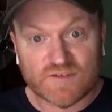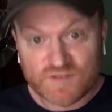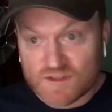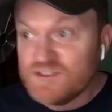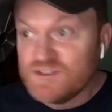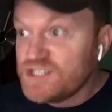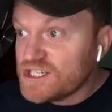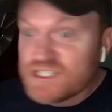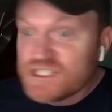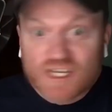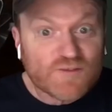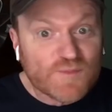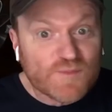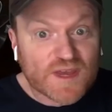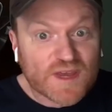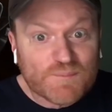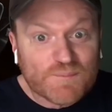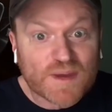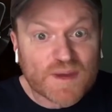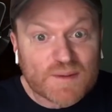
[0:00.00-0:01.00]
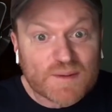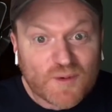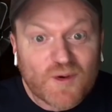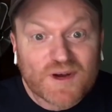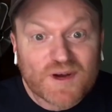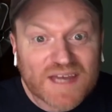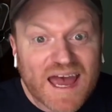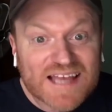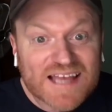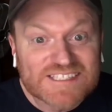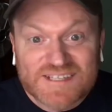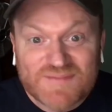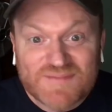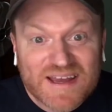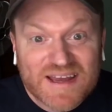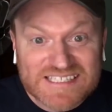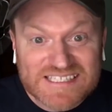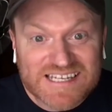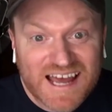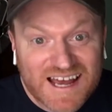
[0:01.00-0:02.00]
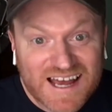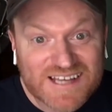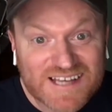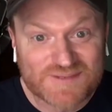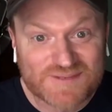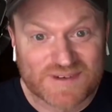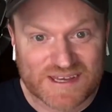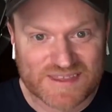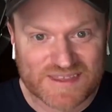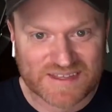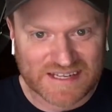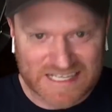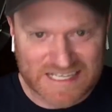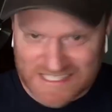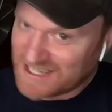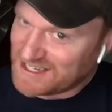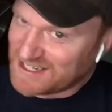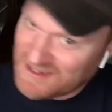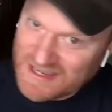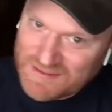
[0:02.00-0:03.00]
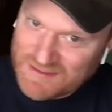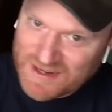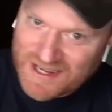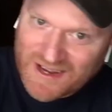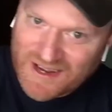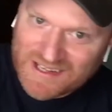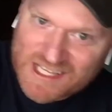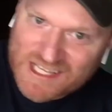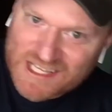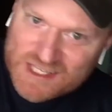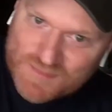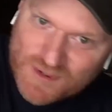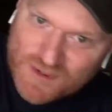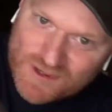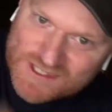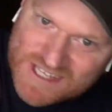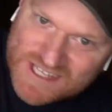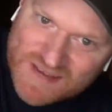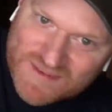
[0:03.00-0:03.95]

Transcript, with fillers: if you just give me a bit more gas to make stars with. And exactly. it's like, oh, here we go, let's exactly.